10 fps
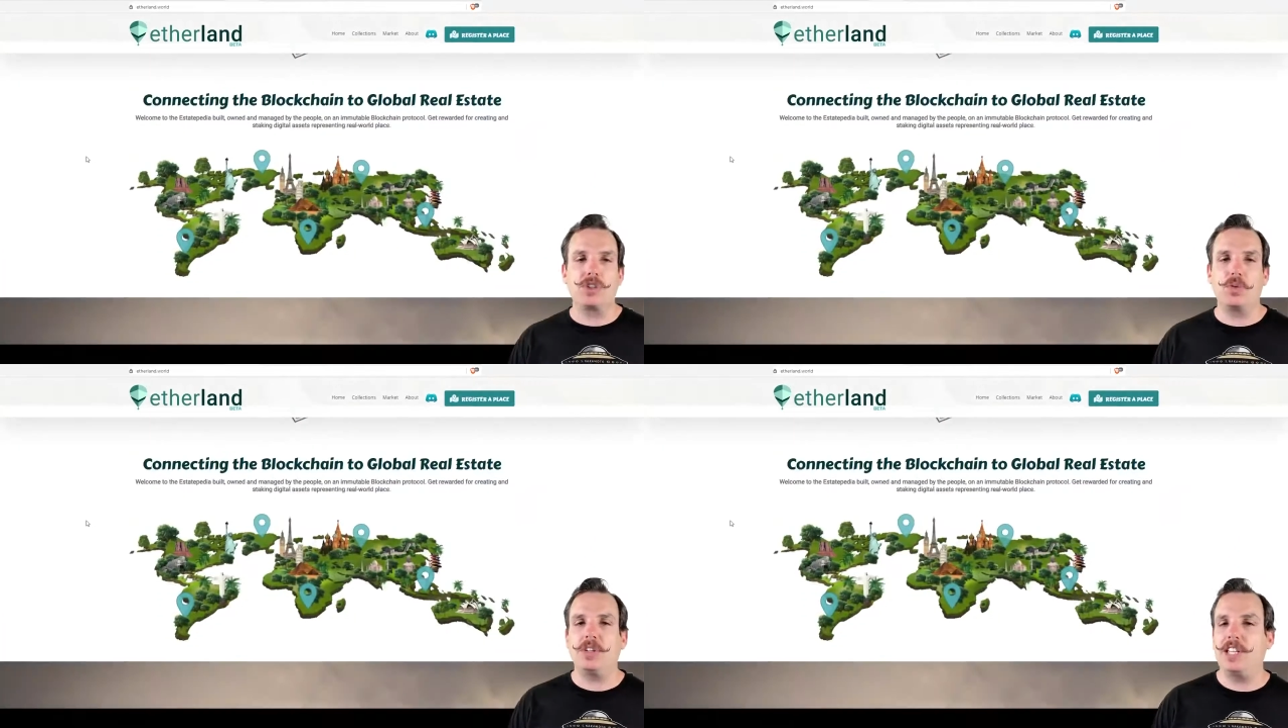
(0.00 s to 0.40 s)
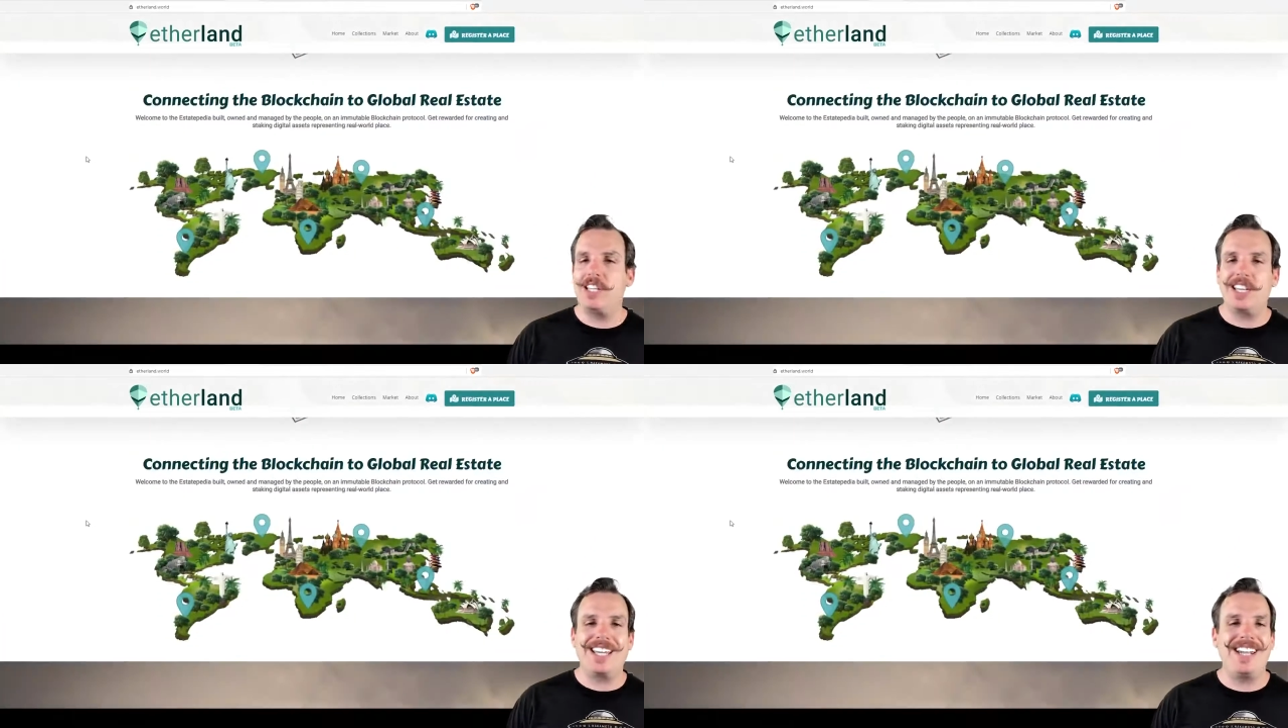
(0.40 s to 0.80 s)
So what they
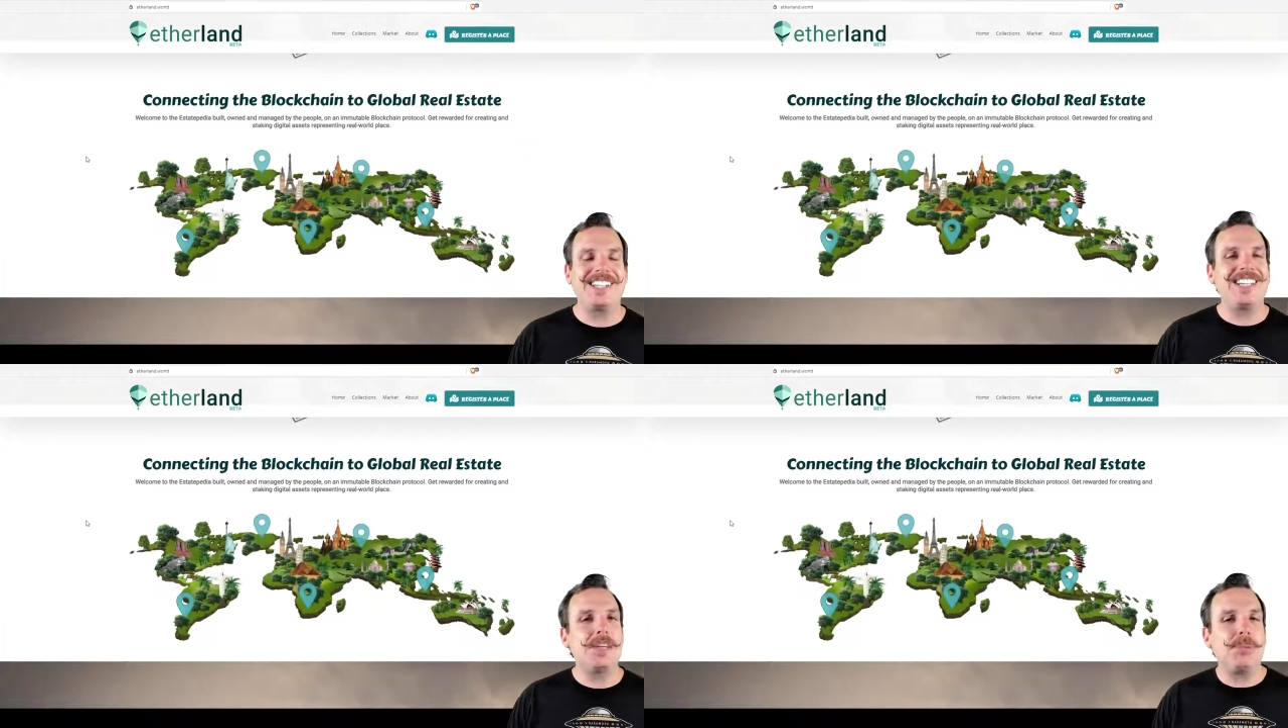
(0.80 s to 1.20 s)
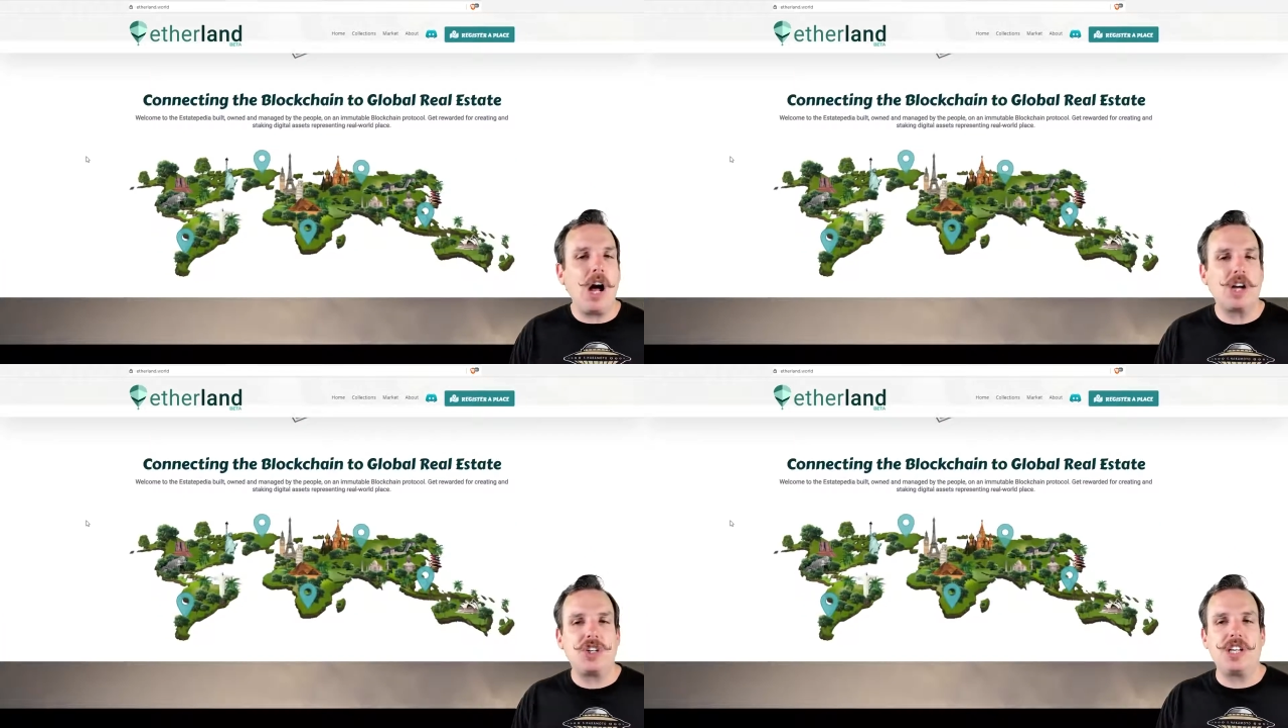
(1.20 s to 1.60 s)
say, connecting the
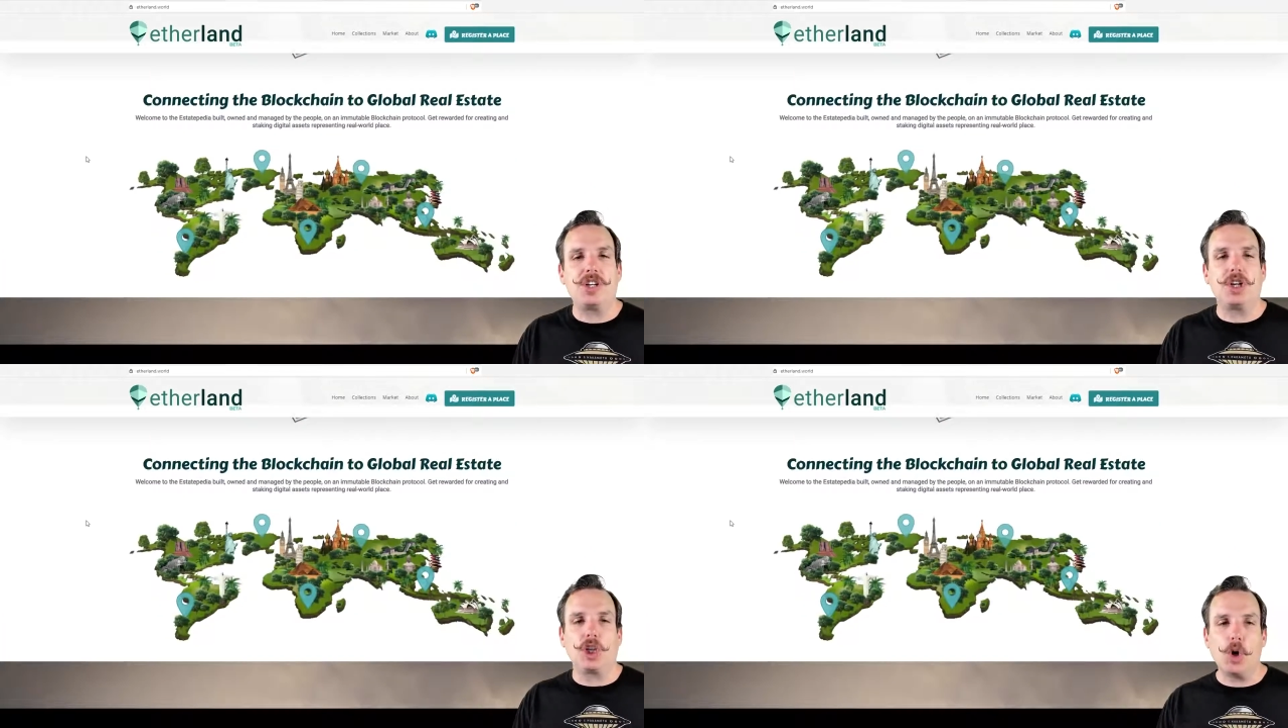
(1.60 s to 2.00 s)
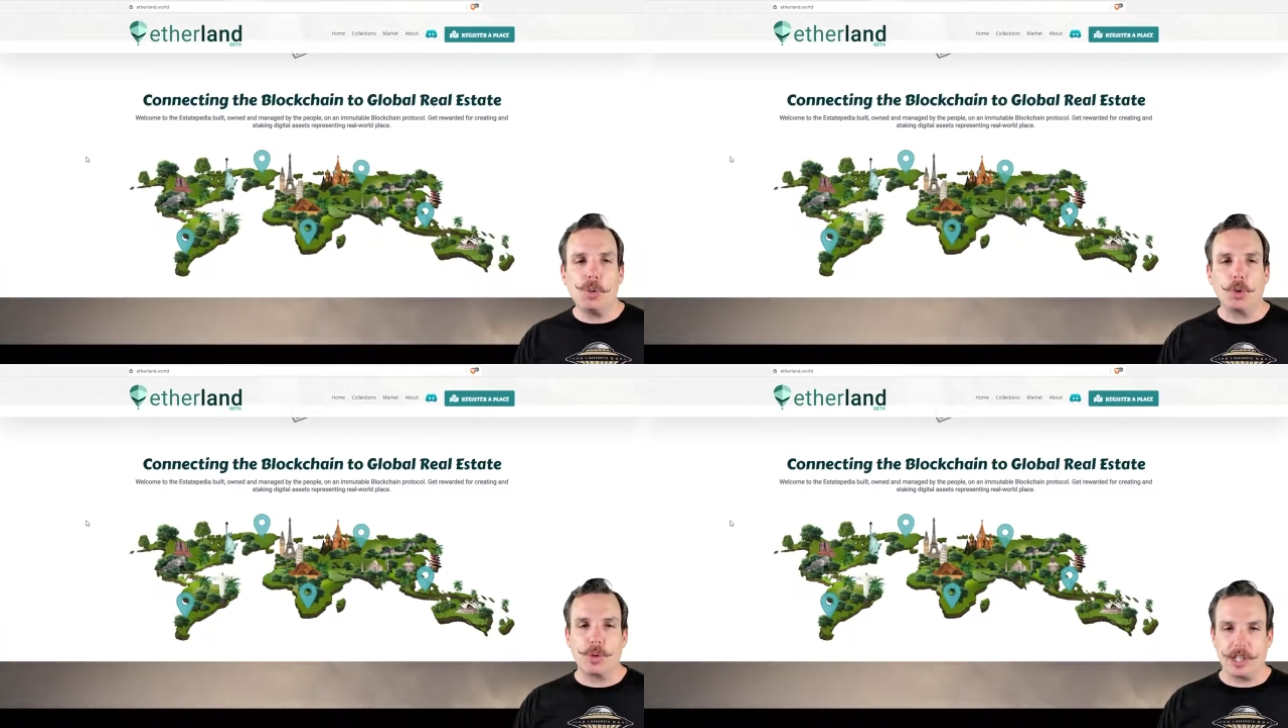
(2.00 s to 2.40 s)
blockchain to
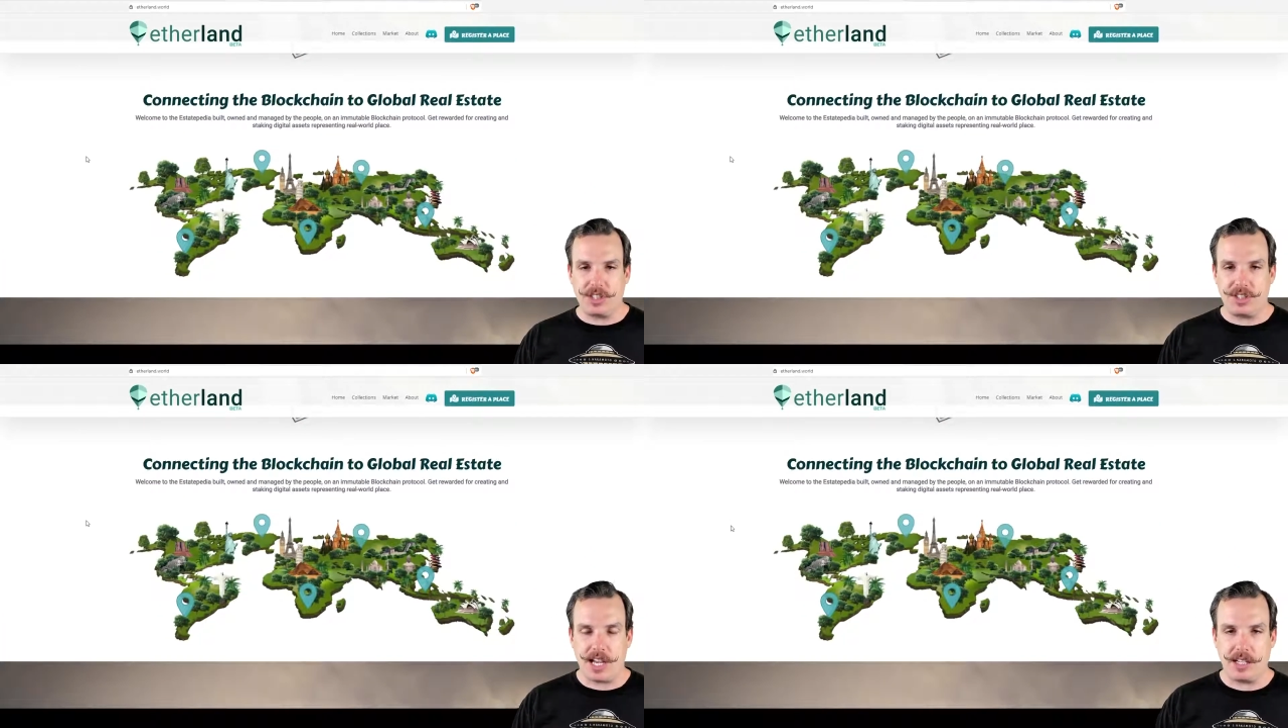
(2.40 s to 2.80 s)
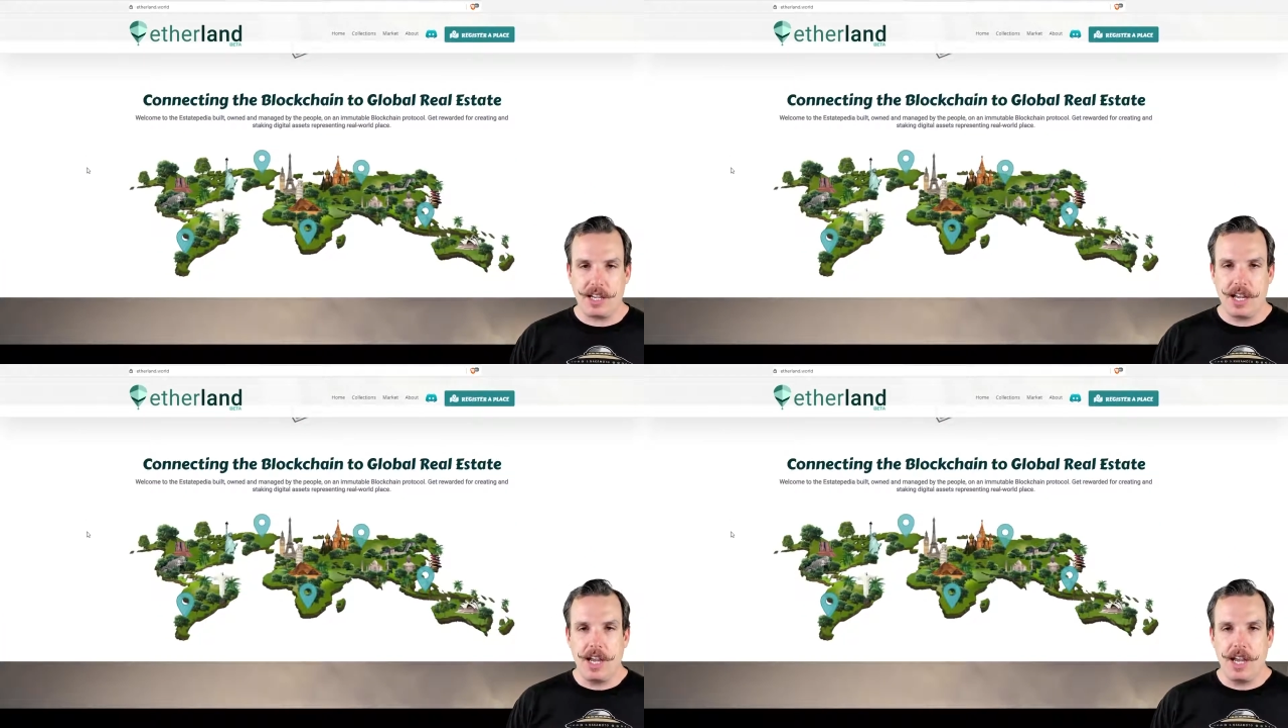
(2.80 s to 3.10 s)
global real estate.